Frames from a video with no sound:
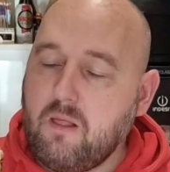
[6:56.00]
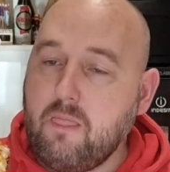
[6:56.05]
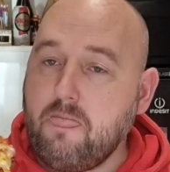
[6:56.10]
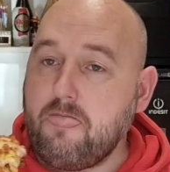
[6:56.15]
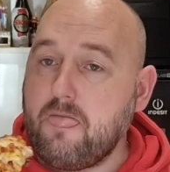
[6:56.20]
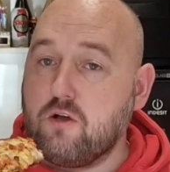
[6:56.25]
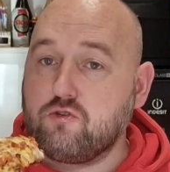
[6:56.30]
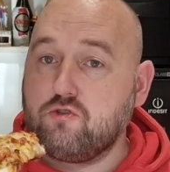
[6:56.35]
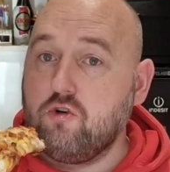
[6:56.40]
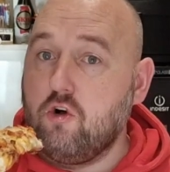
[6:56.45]

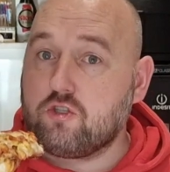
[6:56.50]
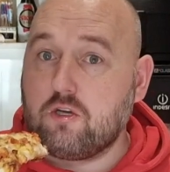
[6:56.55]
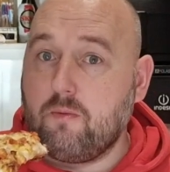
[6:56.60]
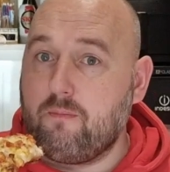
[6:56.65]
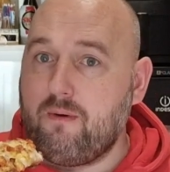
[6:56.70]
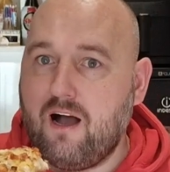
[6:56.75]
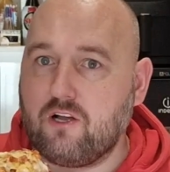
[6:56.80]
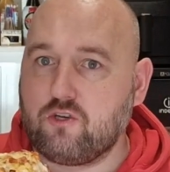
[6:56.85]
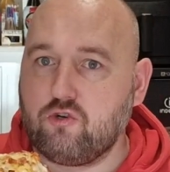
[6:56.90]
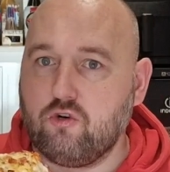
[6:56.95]
there's no
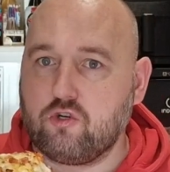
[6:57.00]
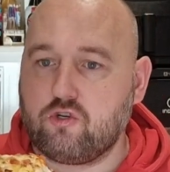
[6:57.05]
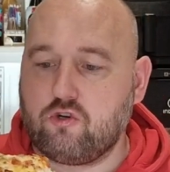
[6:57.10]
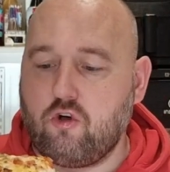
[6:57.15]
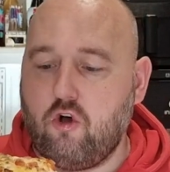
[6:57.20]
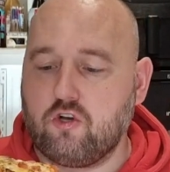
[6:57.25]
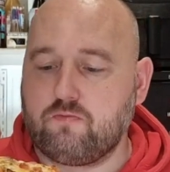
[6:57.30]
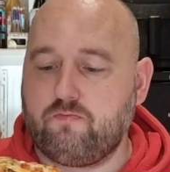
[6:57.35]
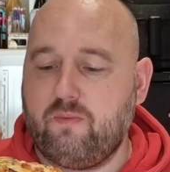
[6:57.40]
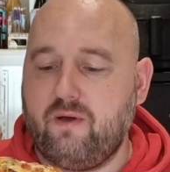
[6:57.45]
tomato
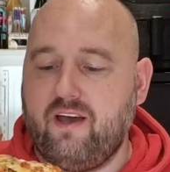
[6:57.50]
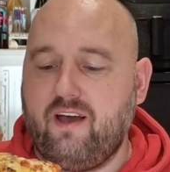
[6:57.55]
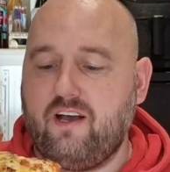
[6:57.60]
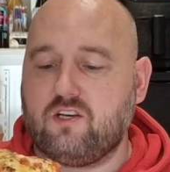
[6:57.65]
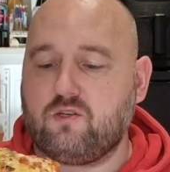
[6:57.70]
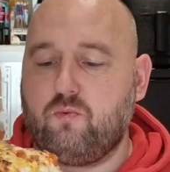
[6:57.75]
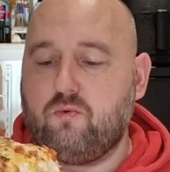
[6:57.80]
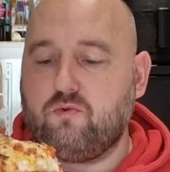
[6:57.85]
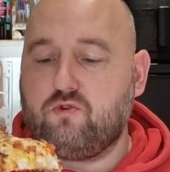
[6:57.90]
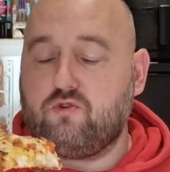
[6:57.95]
sauce base,
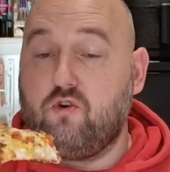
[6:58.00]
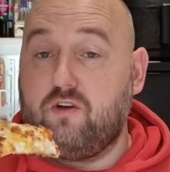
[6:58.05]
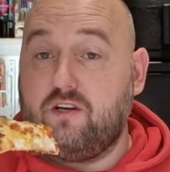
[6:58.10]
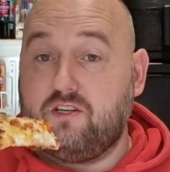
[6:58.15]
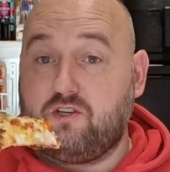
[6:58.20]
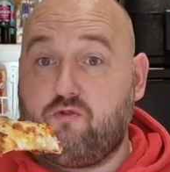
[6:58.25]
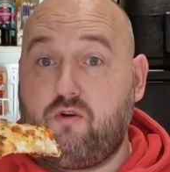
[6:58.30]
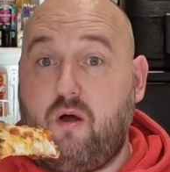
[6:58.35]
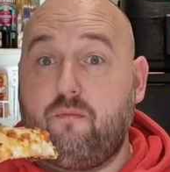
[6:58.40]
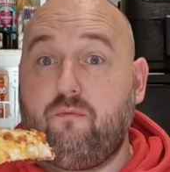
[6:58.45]
but so it's
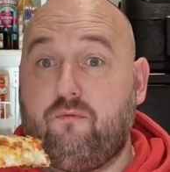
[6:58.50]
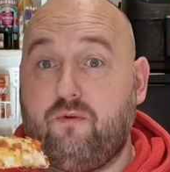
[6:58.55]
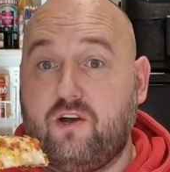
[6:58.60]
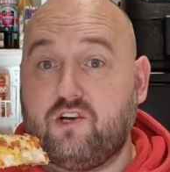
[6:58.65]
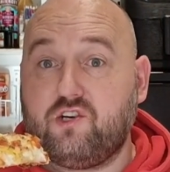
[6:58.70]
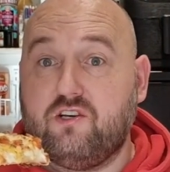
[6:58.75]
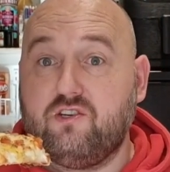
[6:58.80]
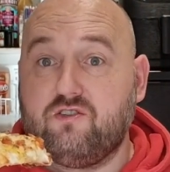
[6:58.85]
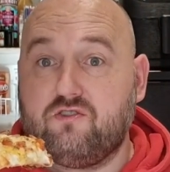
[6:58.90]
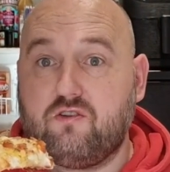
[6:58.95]
creme
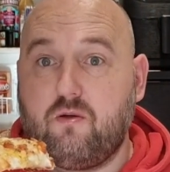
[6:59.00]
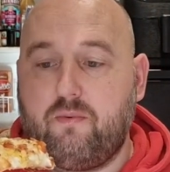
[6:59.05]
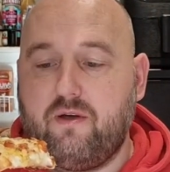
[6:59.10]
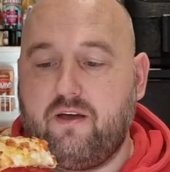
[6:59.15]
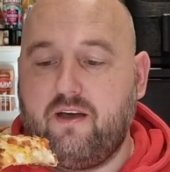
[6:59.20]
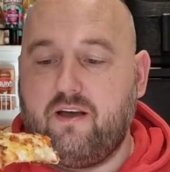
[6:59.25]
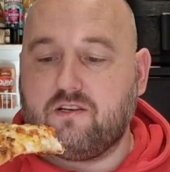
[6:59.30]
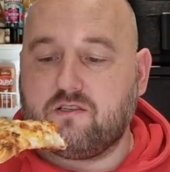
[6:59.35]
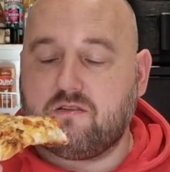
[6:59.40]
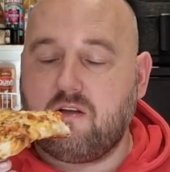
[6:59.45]
fraiche is the
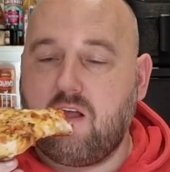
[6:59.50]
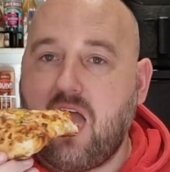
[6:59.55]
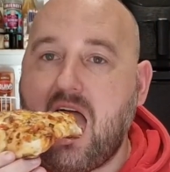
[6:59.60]
base.